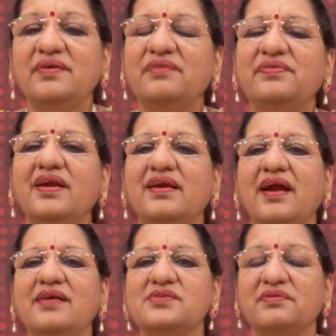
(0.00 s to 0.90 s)
different
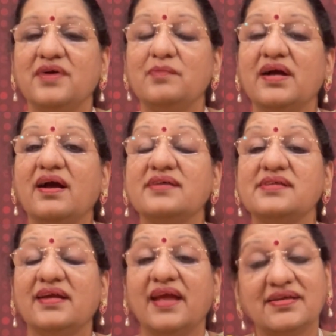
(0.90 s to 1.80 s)
kinds of Gamakas
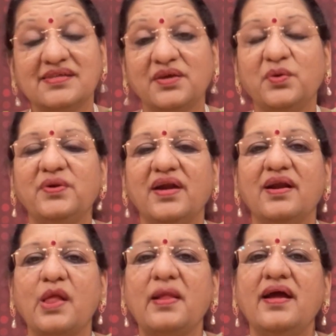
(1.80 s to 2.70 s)
are
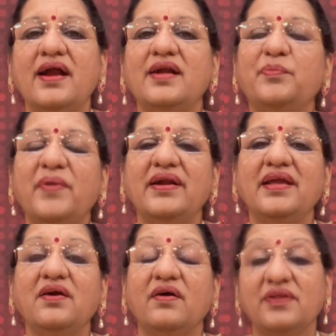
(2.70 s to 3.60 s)
executed
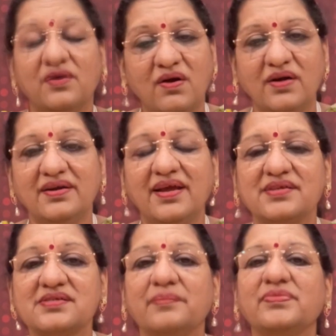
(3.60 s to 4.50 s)
depending on the
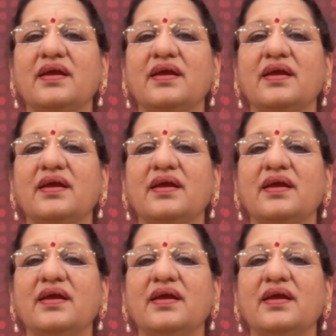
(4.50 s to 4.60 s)
context,